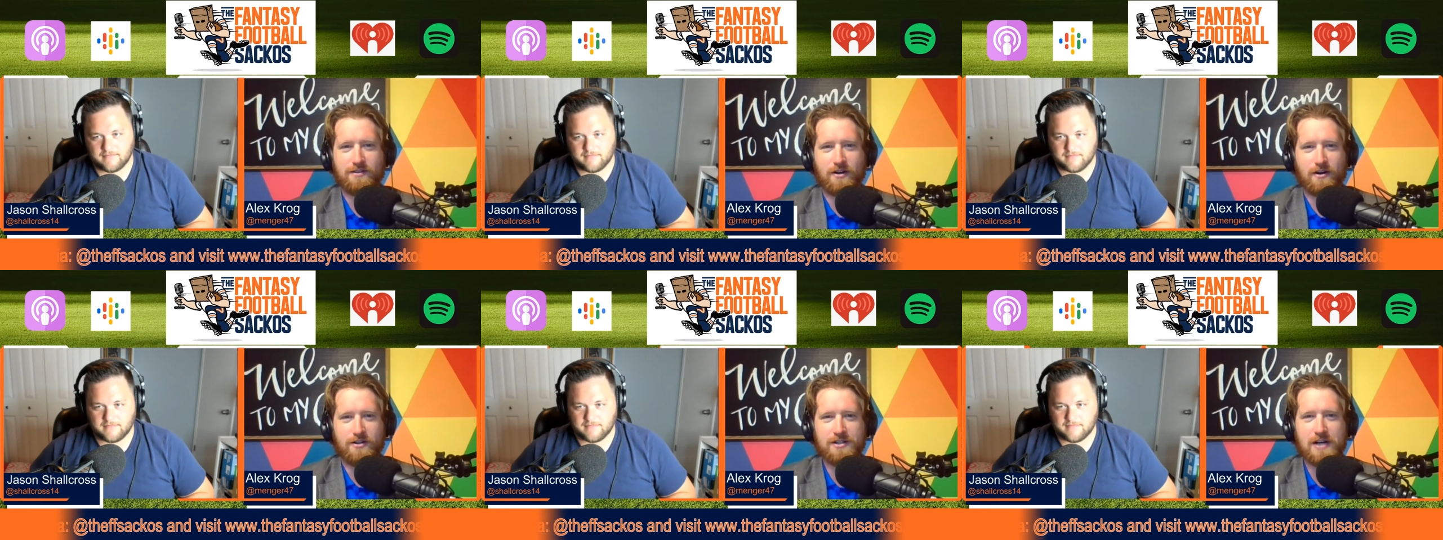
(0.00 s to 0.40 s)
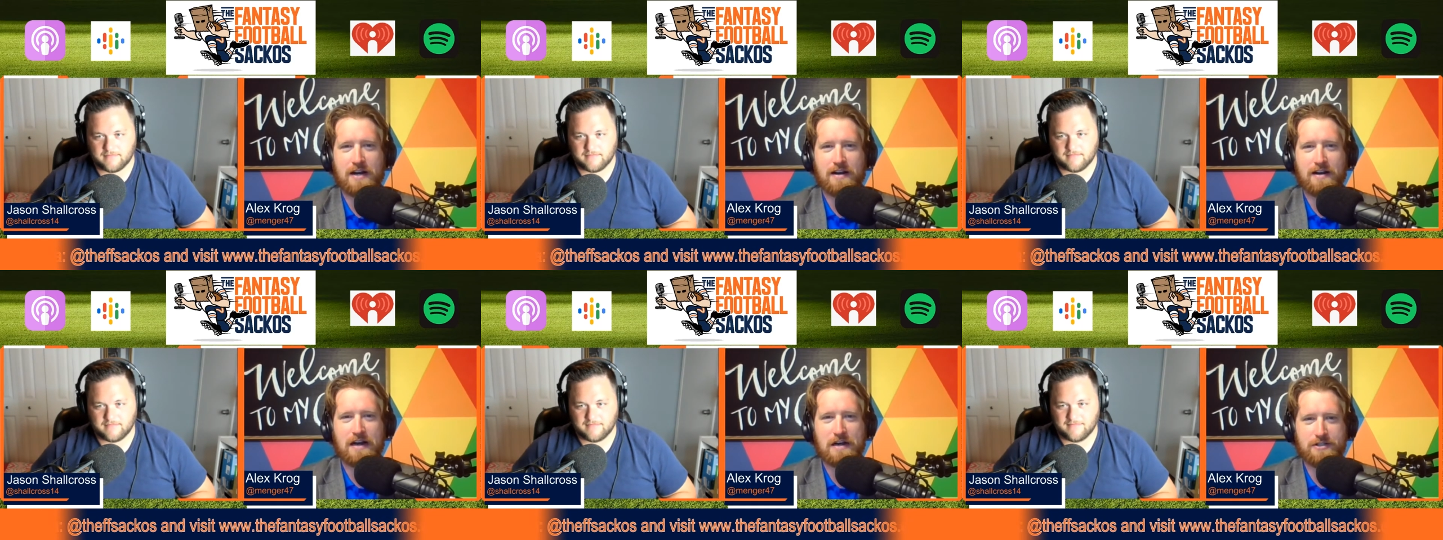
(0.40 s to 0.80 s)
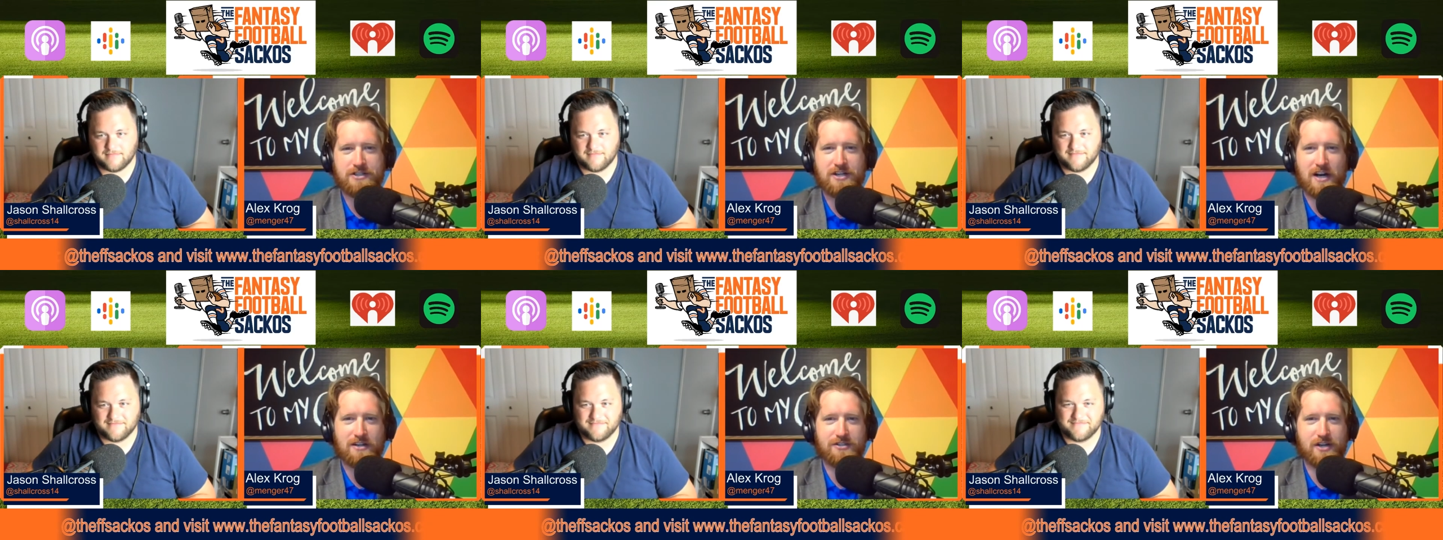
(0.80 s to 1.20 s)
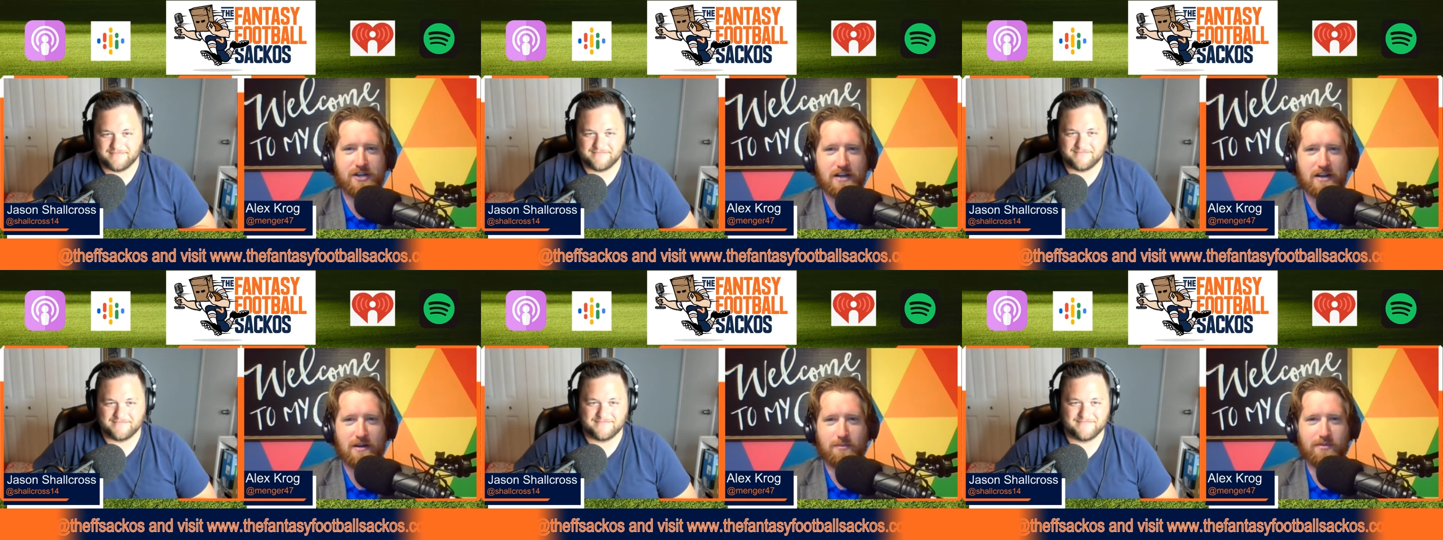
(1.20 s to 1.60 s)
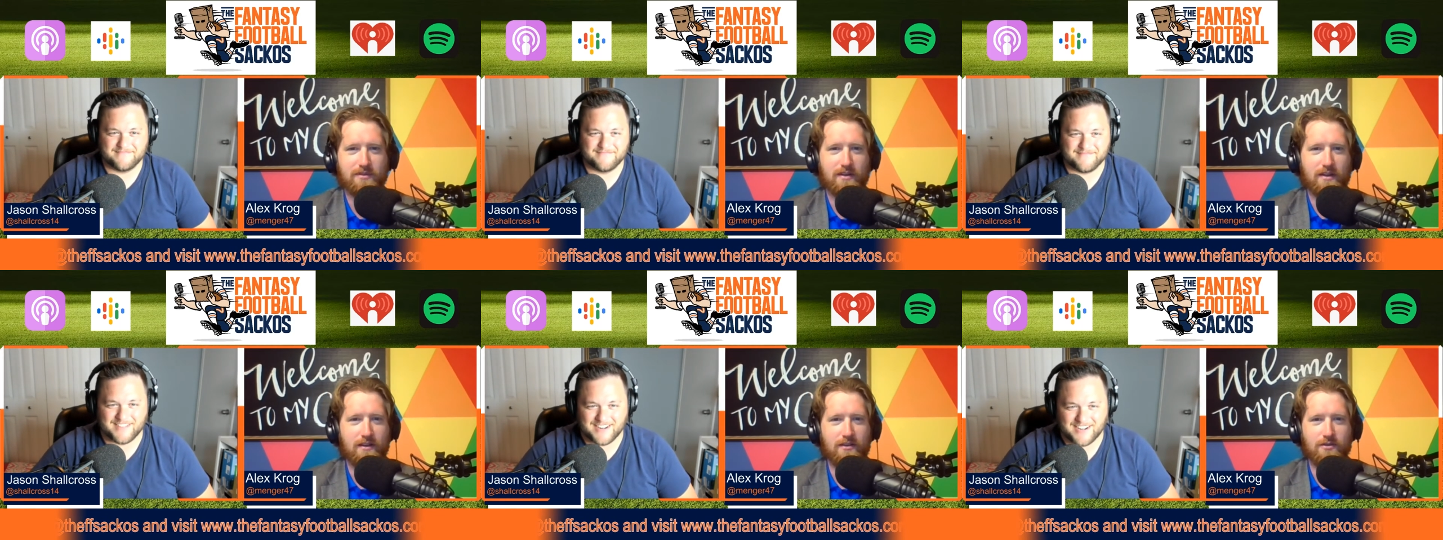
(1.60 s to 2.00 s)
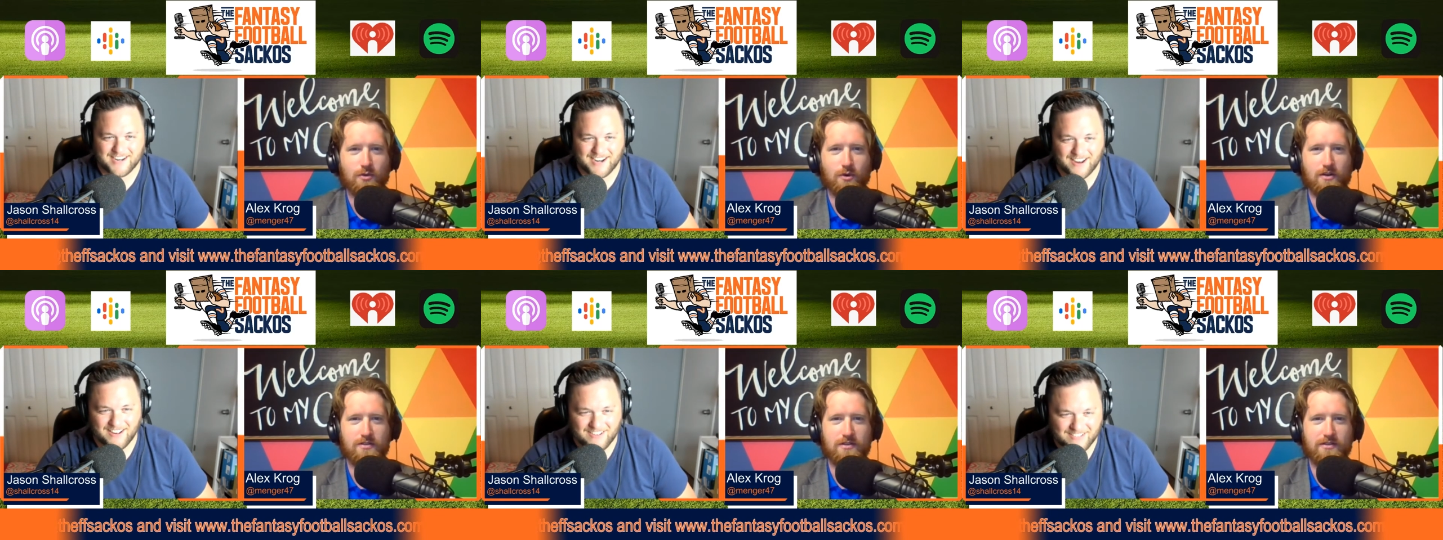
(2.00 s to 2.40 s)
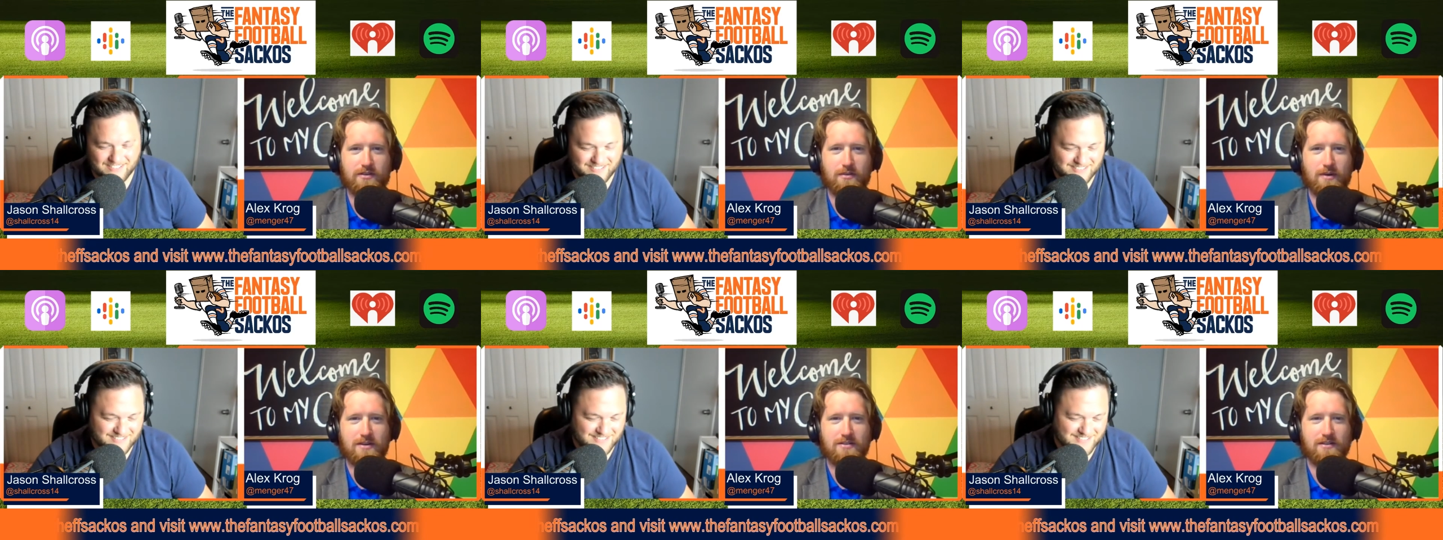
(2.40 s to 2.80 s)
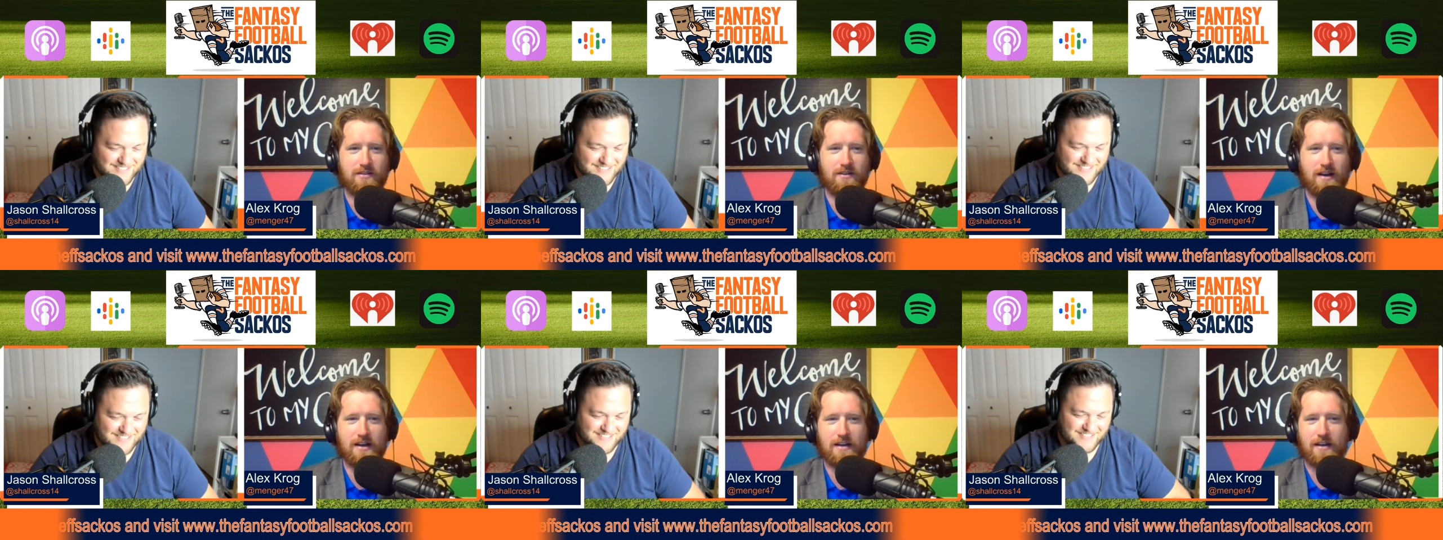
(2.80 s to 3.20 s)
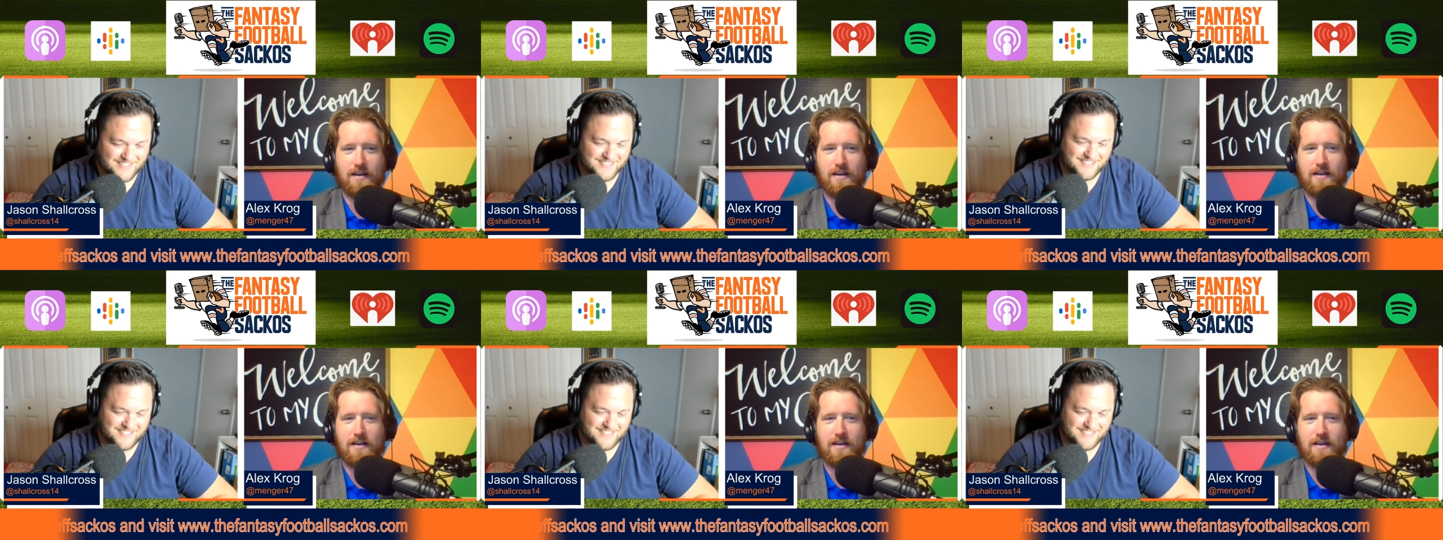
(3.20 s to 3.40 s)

Speaker 1: start checking down to Josh Jacobs this one just to make like